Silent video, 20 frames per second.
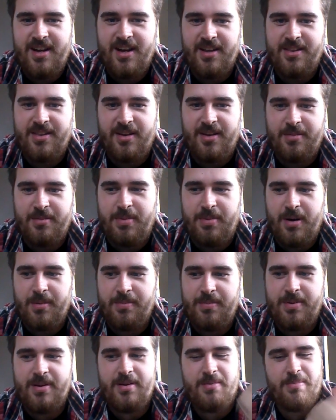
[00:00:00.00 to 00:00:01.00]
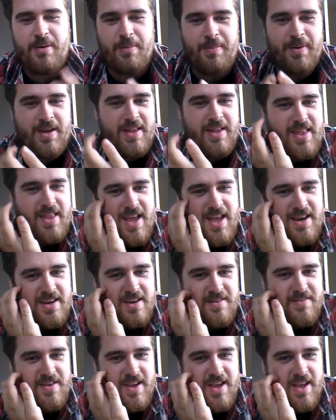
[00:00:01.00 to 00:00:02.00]
I thought I'd pop it at the
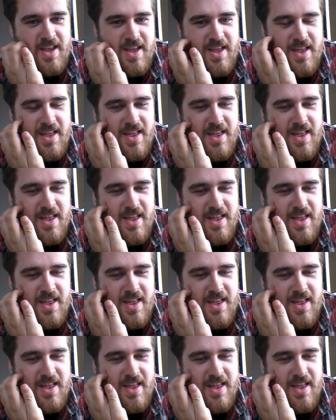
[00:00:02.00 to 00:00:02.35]
end of here.